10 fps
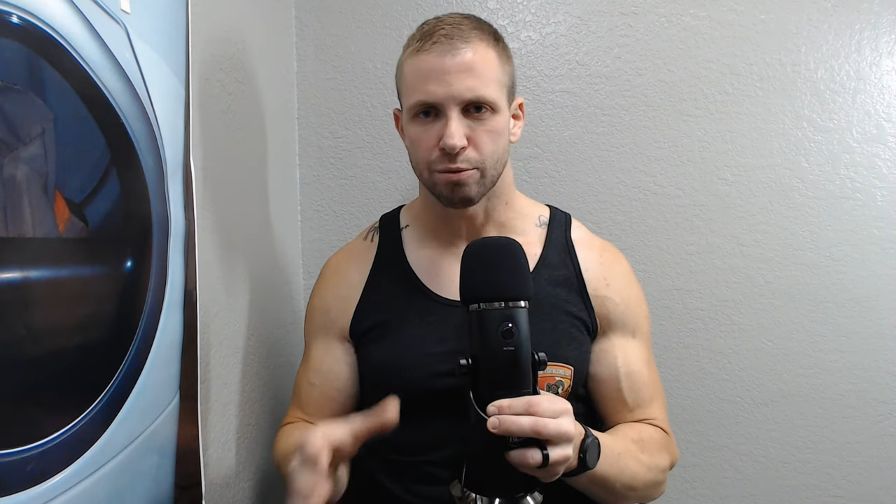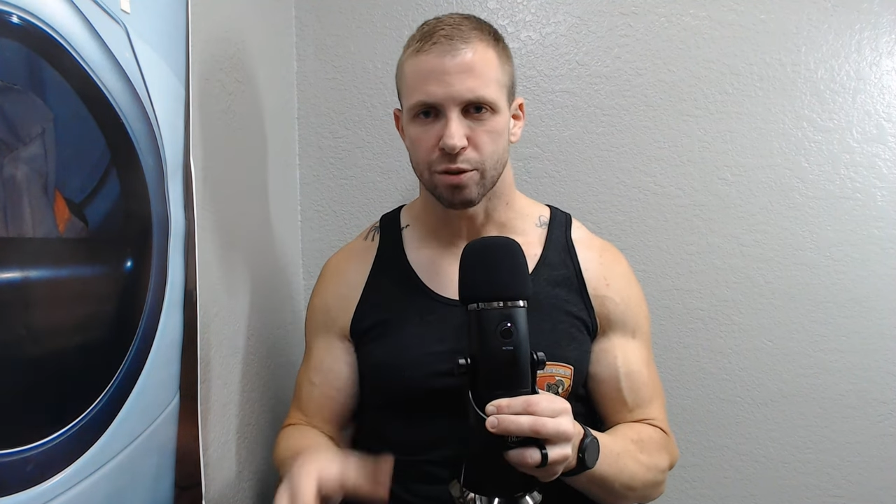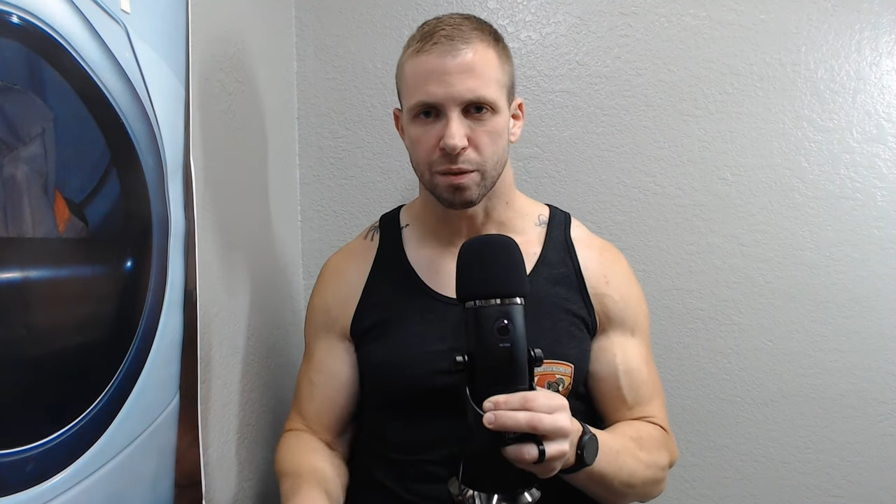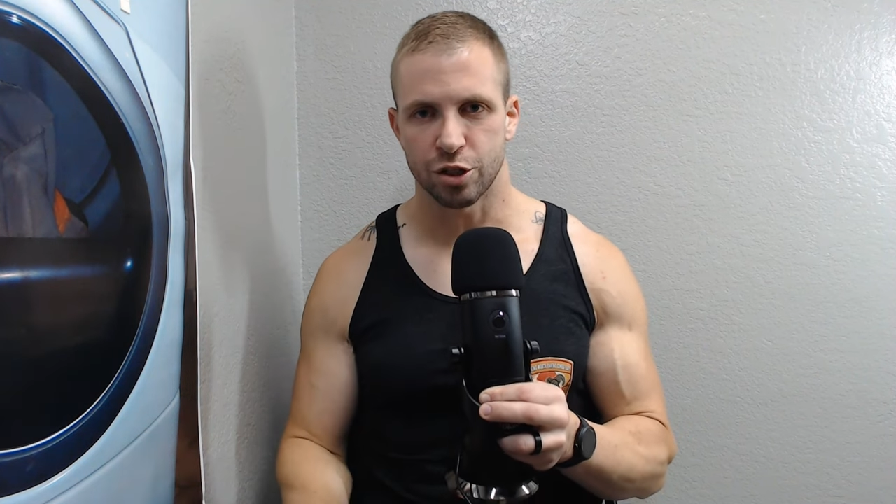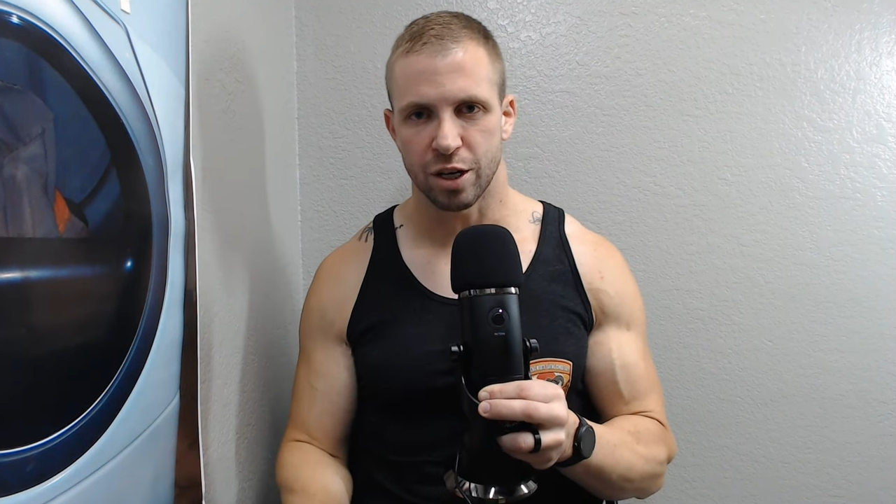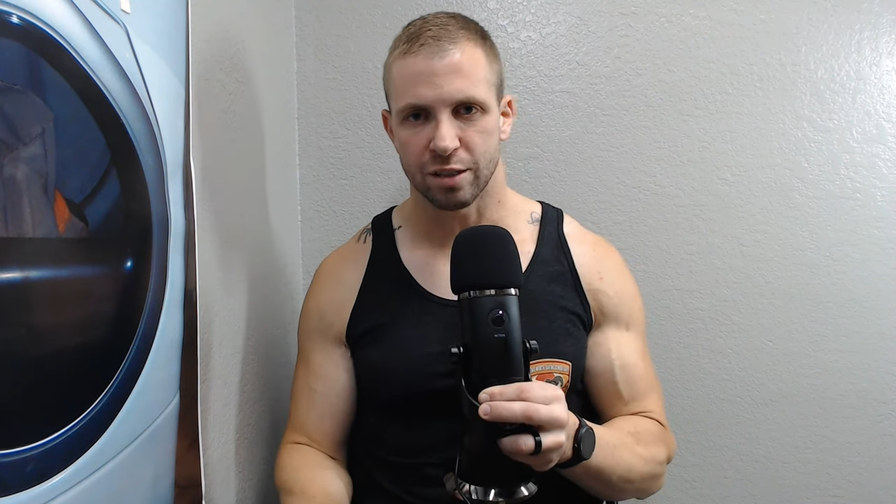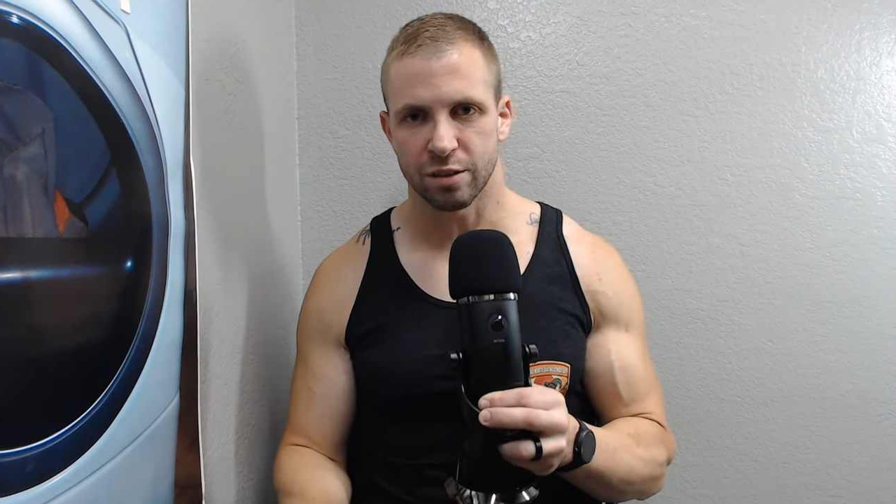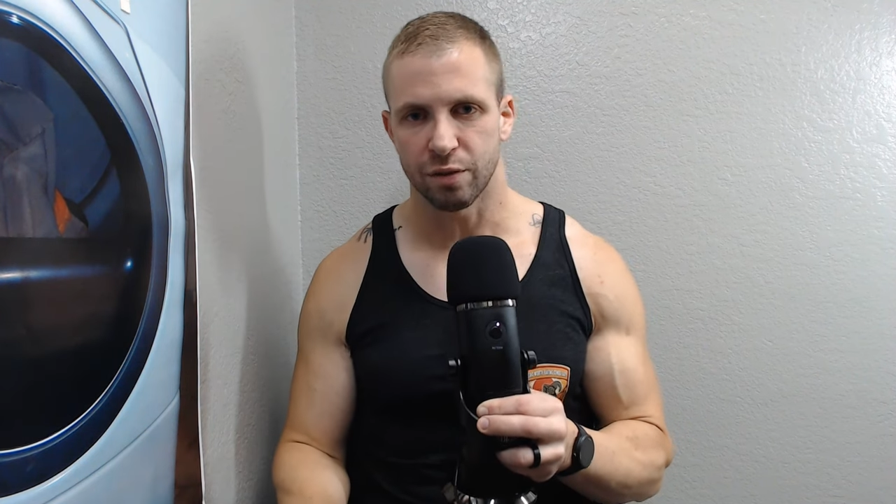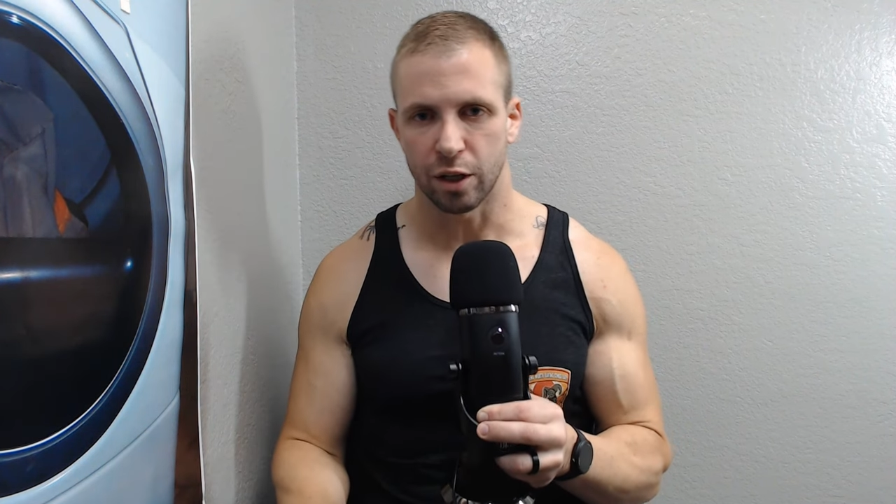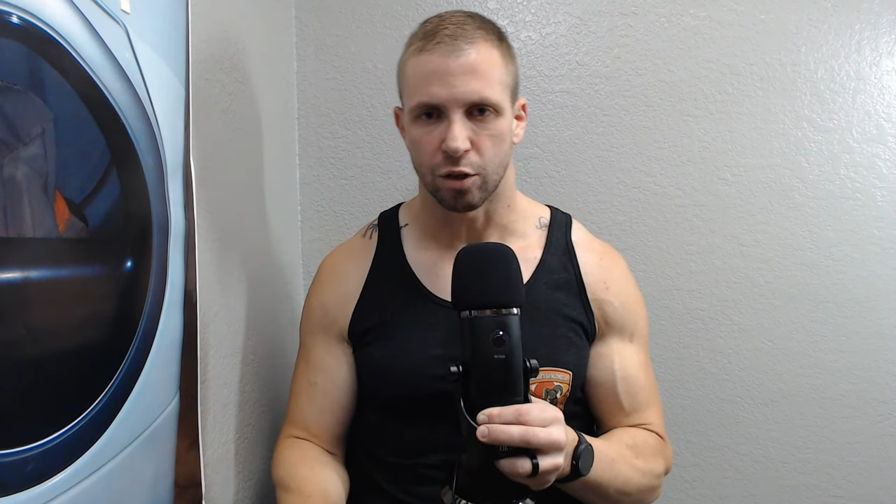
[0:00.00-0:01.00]
up some of the chest
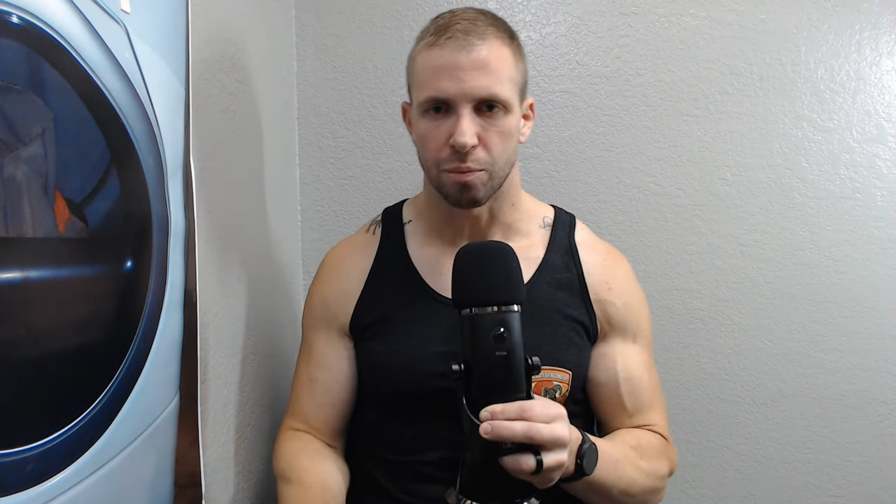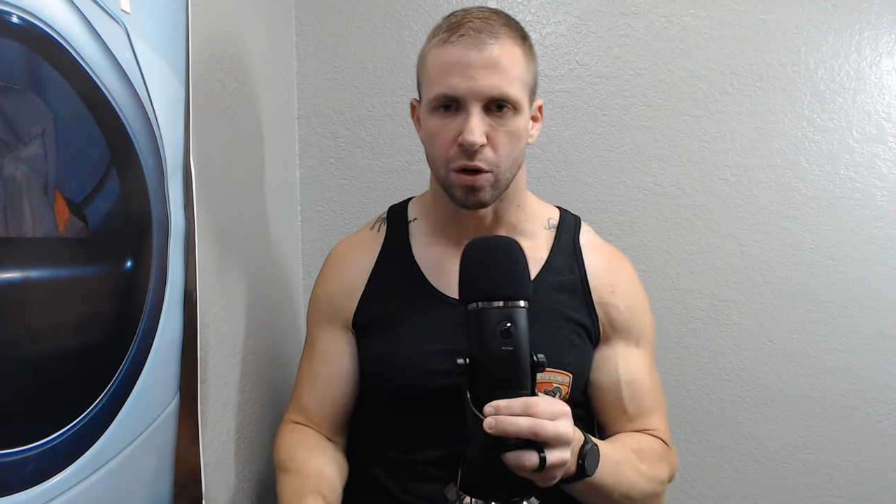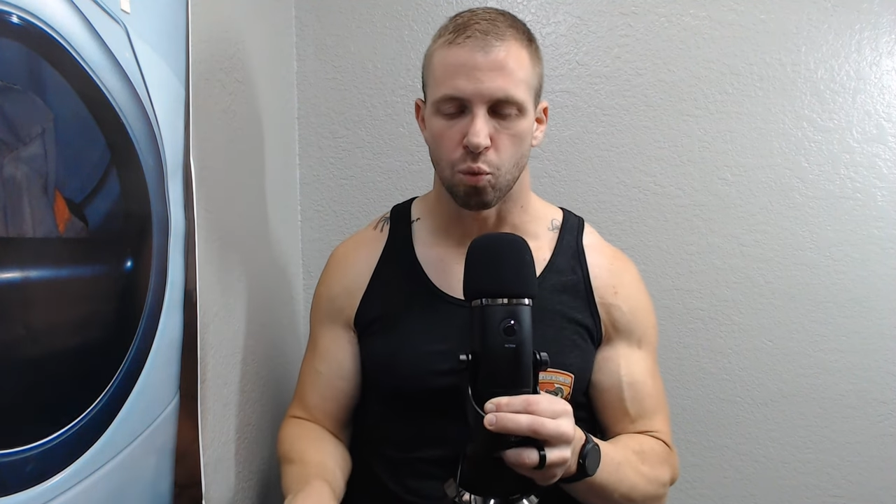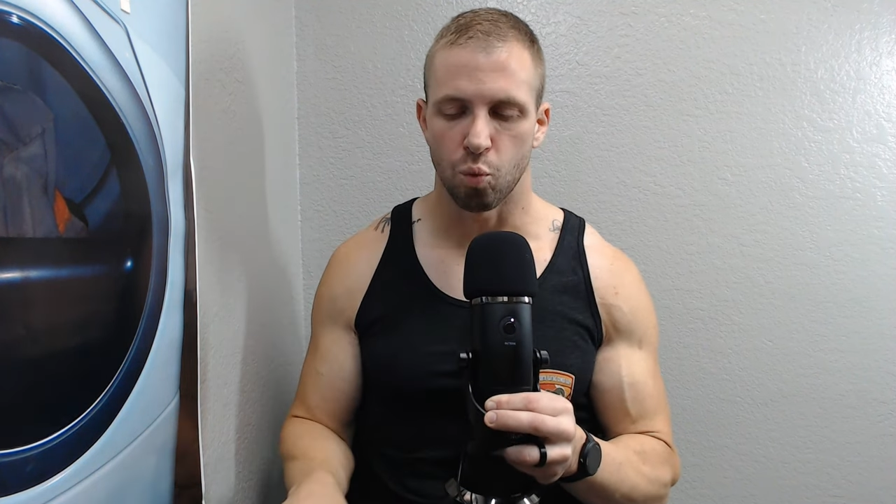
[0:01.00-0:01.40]
development